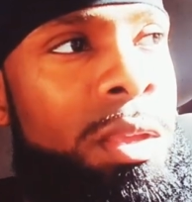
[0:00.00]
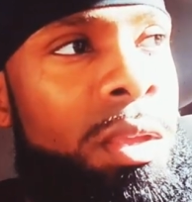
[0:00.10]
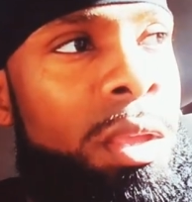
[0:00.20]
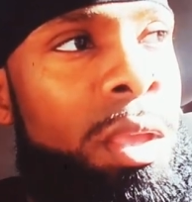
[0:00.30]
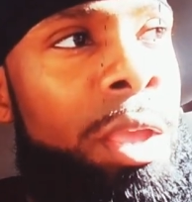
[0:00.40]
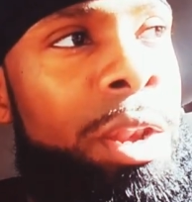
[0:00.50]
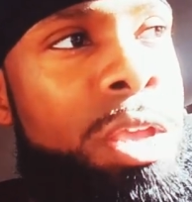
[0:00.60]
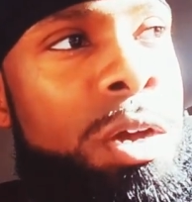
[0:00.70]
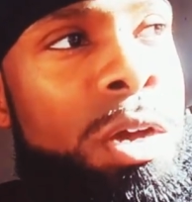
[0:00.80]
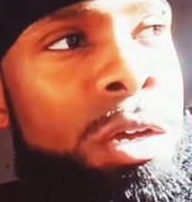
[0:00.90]
and they
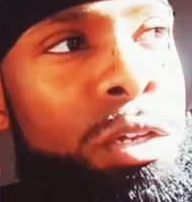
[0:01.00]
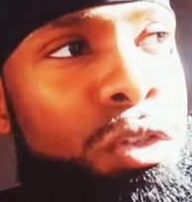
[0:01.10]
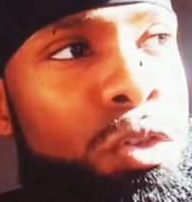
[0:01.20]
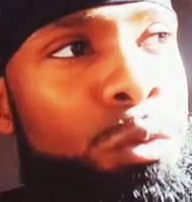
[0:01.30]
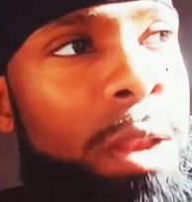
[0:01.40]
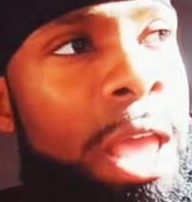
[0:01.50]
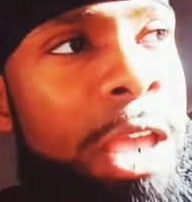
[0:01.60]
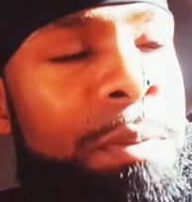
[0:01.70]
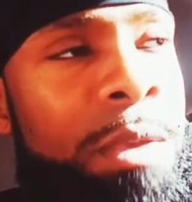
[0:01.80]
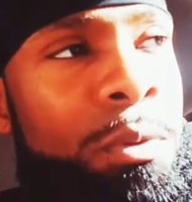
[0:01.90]
hung the two black
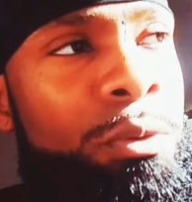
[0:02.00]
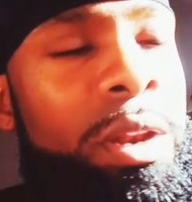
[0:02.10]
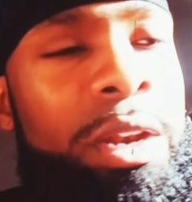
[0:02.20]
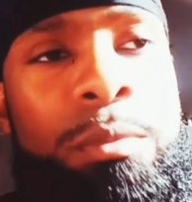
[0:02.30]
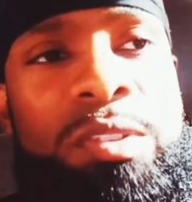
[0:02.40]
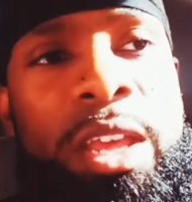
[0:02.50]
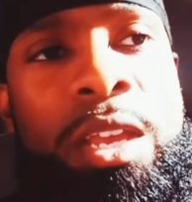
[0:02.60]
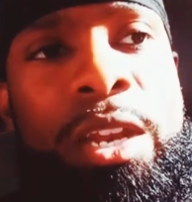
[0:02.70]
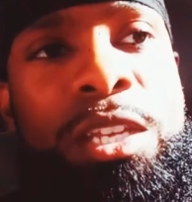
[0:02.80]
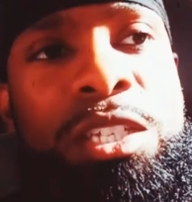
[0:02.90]
people, really they was hanging
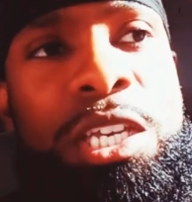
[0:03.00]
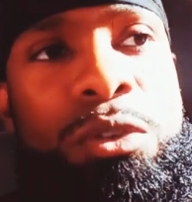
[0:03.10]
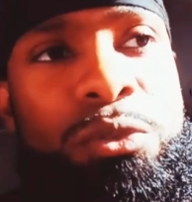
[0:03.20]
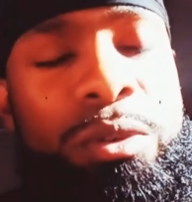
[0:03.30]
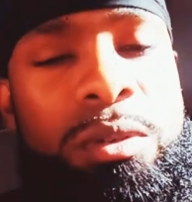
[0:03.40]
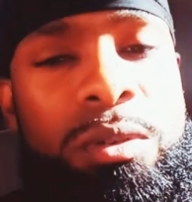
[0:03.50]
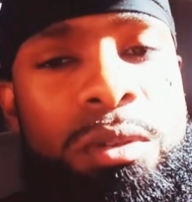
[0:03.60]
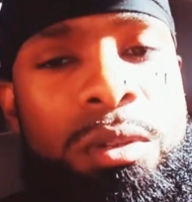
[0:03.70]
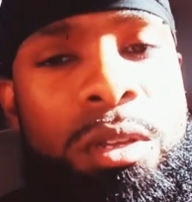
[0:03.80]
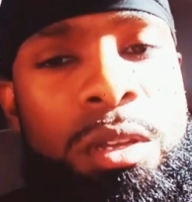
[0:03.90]
their children.
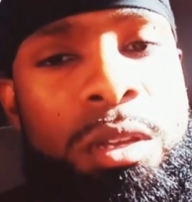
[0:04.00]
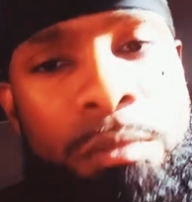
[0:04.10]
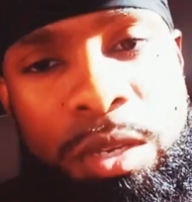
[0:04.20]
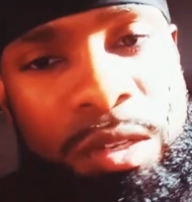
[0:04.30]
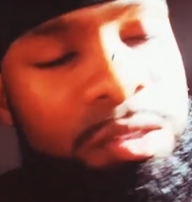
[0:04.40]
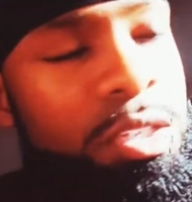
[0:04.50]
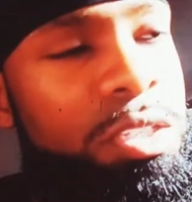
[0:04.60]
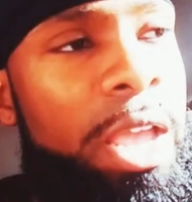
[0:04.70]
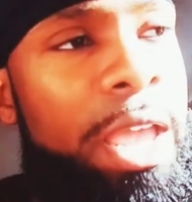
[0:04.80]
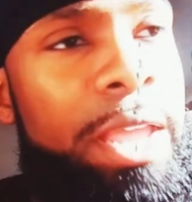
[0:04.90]
Because the
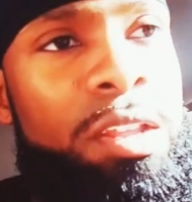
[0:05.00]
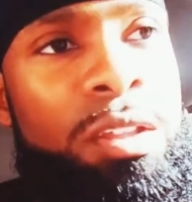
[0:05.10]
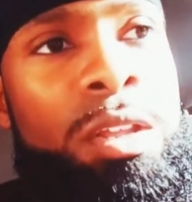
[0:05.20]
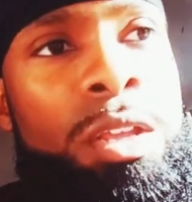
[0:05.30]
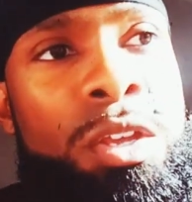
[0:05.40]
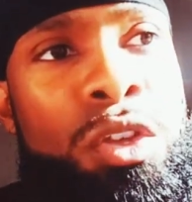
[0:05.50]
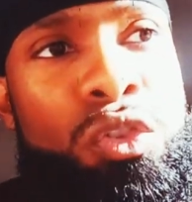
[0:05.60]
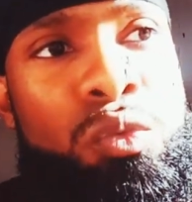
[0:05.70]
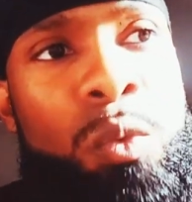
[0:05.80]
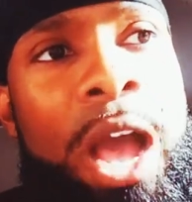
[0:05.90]
dad then
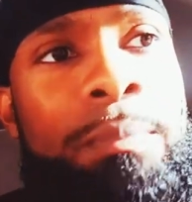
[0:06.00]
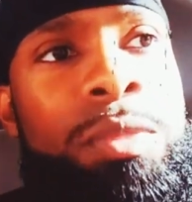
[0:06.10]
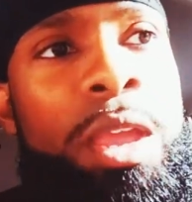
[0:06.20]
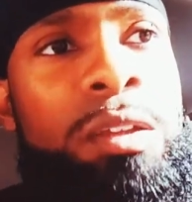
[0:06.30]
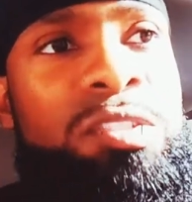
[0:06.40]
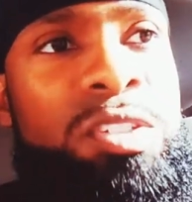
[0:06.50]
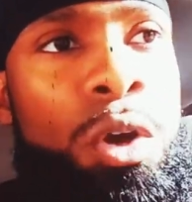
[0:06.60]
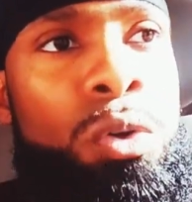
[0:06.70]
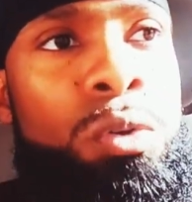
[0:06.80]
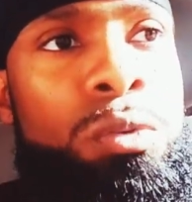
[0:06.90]
swapped their
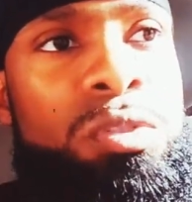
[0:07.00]
souls